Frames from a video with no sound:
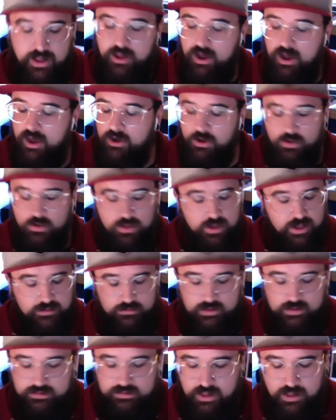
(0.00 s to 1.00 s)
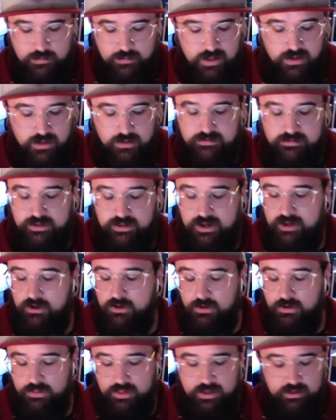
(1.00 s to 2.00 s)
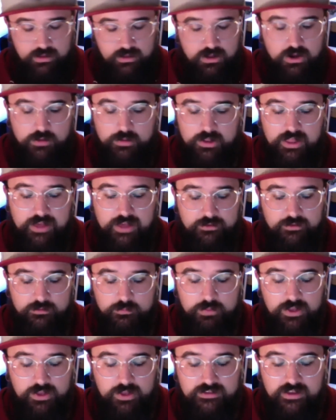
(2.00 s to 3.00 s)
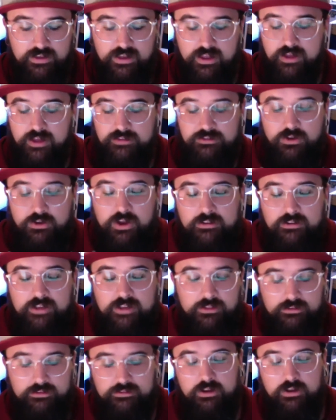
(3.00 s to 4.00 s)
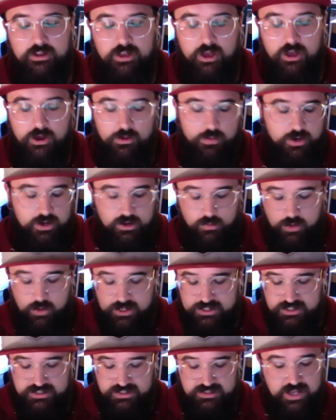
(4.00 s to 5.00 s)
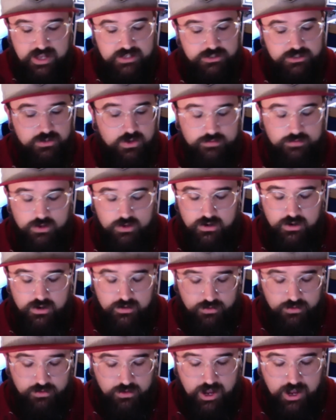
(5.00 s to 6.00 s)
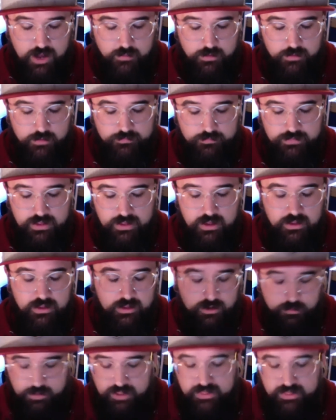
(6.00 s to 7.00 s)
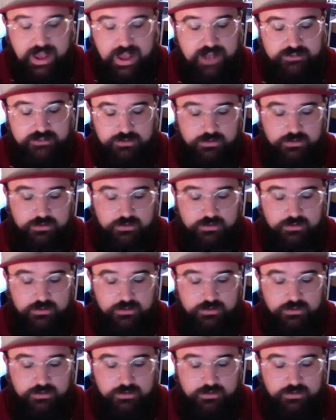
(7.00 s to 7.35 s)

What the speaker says: I know you guys got the emails, and I know that, but life is busy. So here's how this is going to go. We're going to watch a slideshow of your album. It'll be the actual